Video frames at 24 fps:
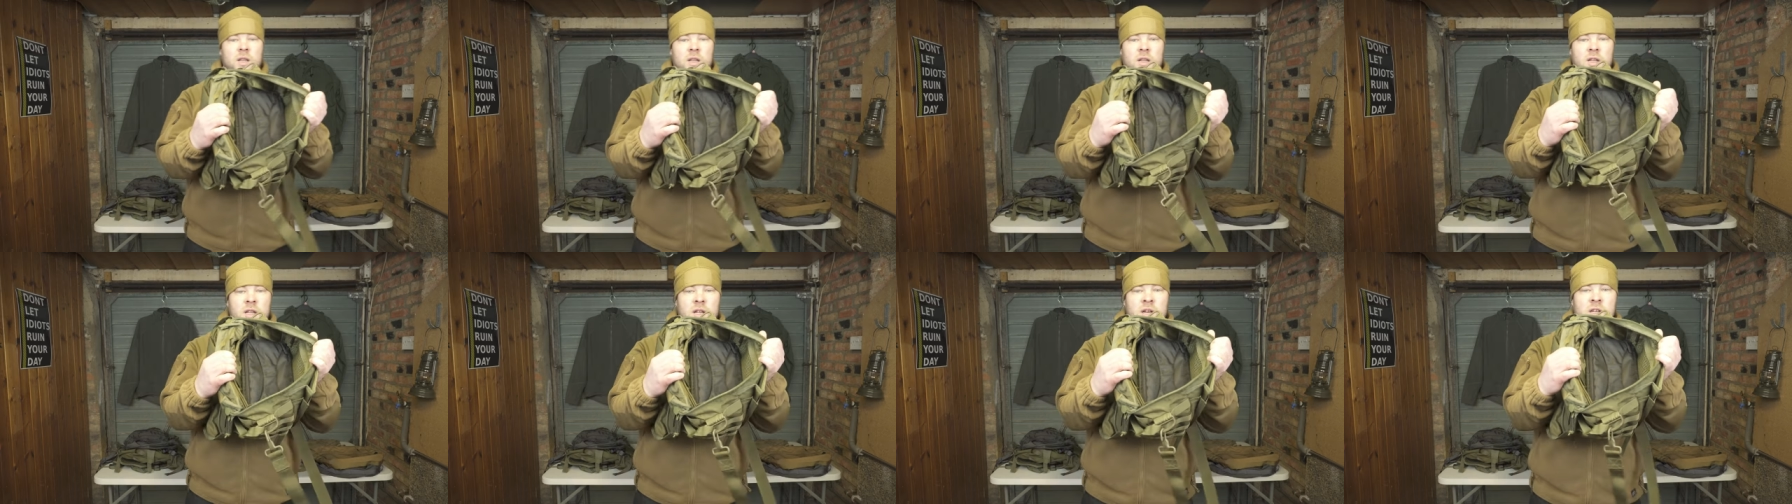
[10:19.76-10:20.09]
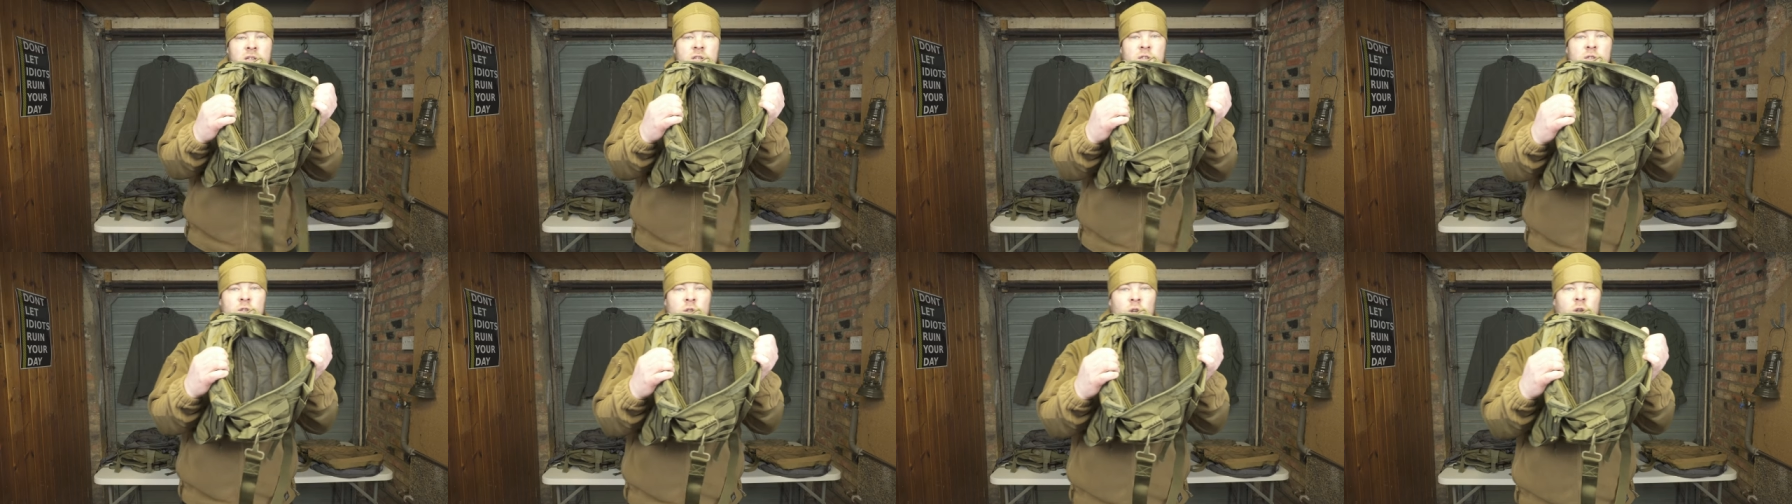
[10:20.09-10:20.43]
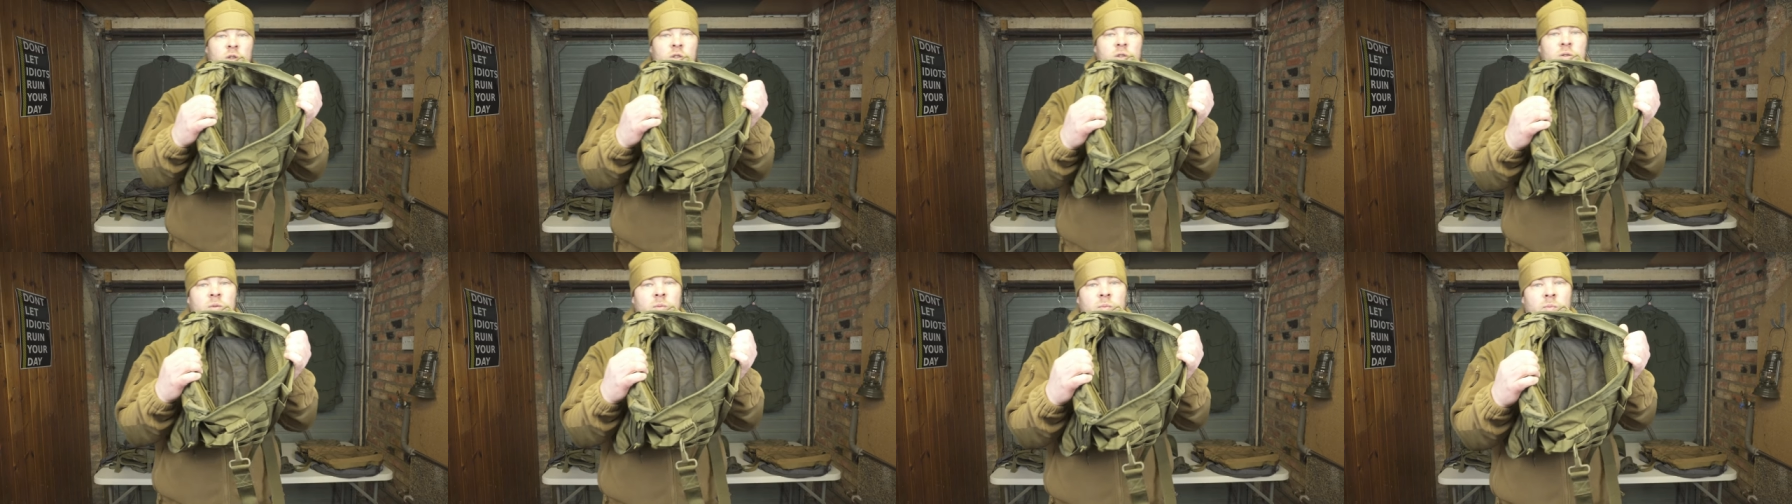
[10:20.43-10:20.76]
there is
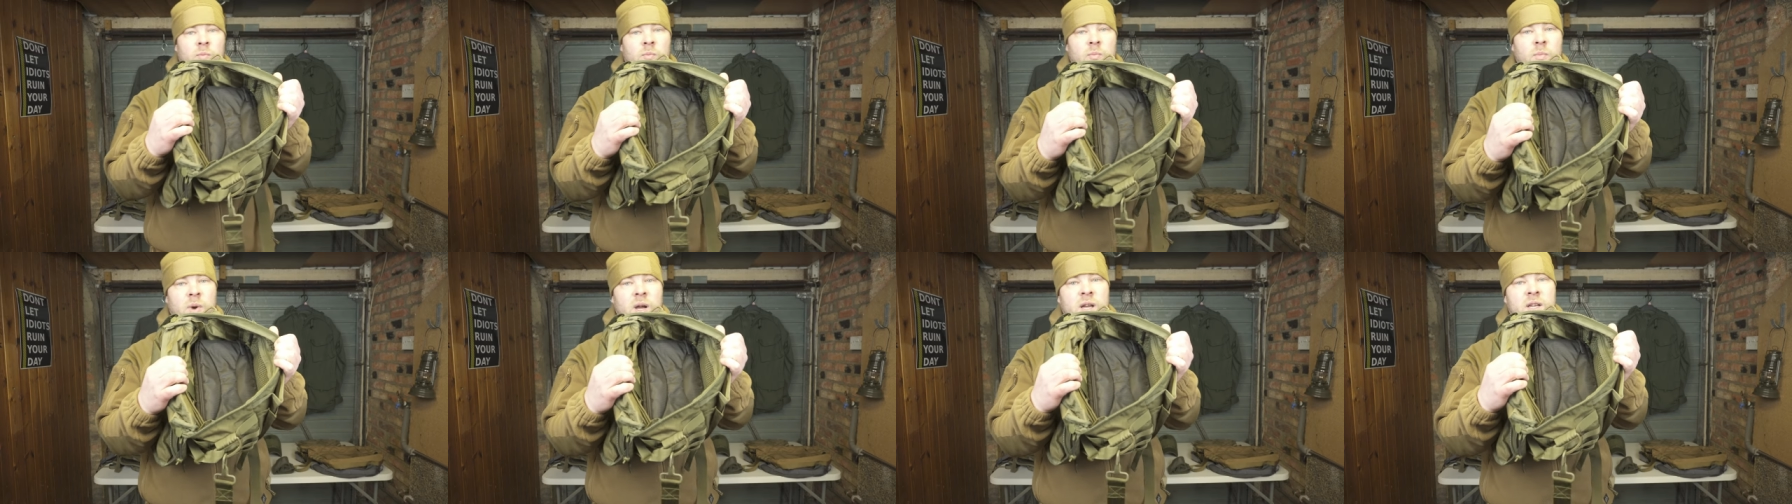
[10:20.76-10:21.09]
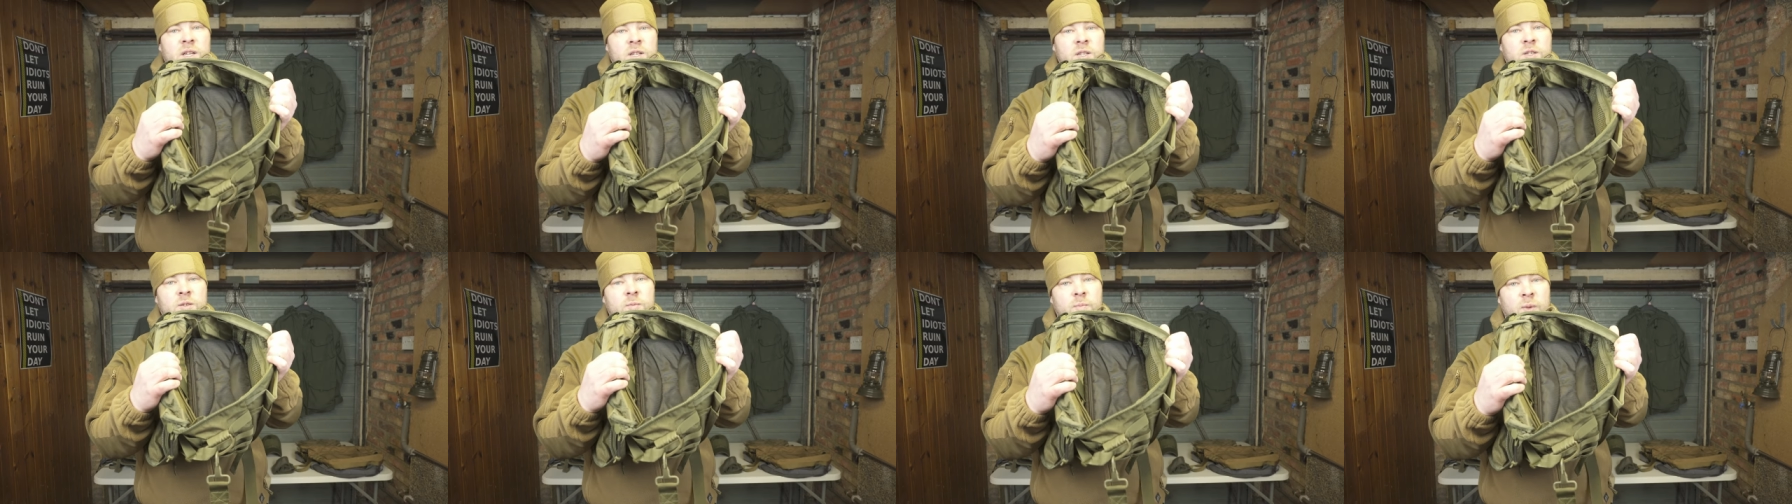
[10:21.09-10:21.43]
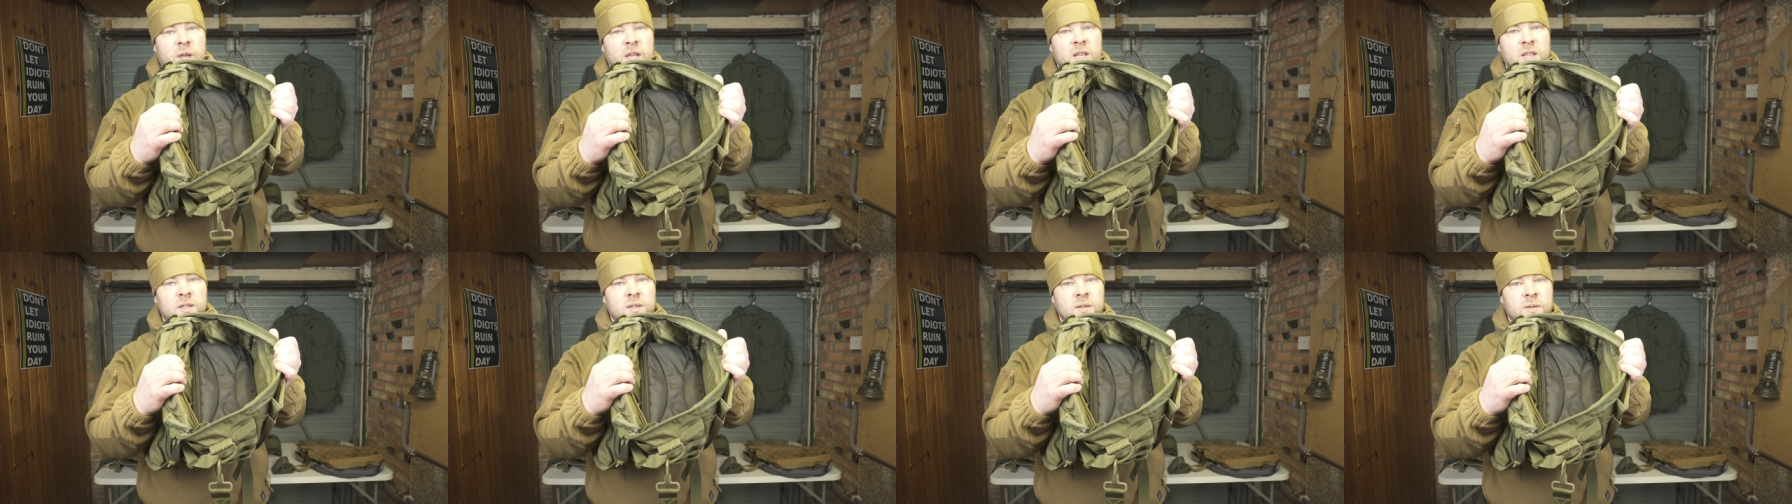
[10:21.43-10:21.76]
not much
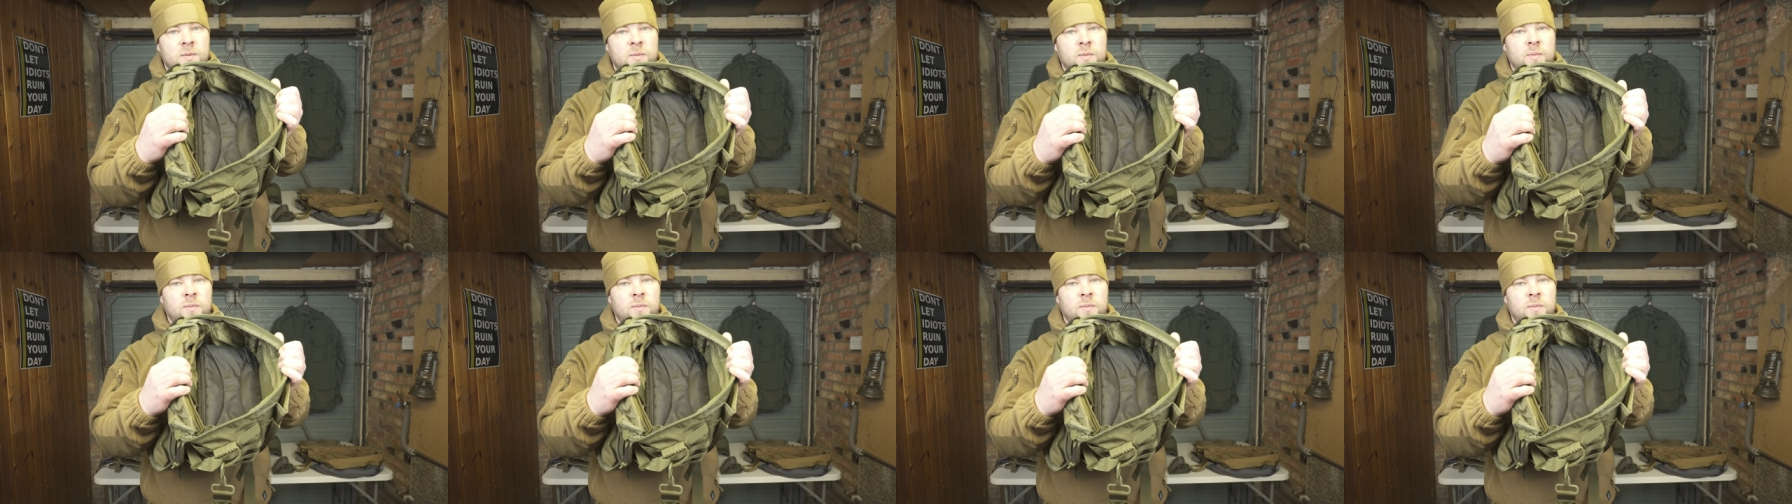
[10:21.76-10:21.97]
space